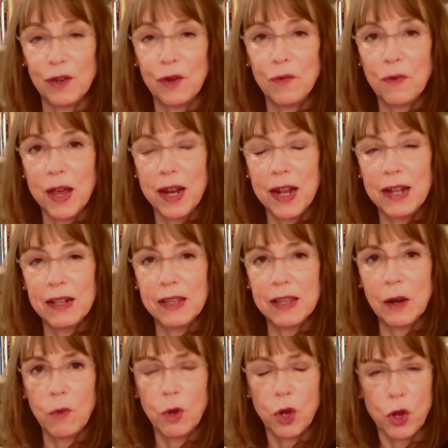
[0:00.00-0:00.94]
who read it and
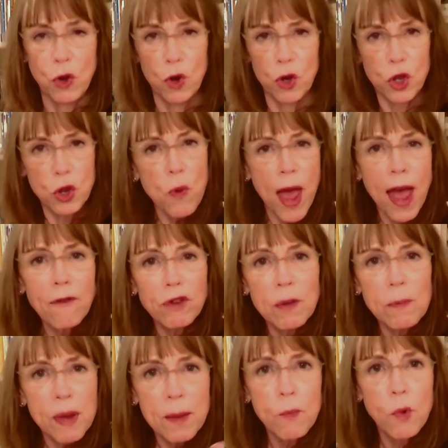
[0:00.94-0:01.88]
said, you have to
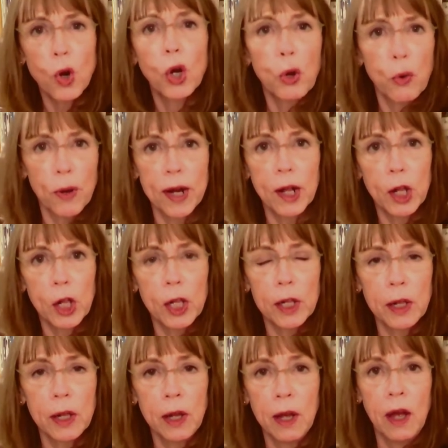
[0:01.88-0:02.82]
be more critical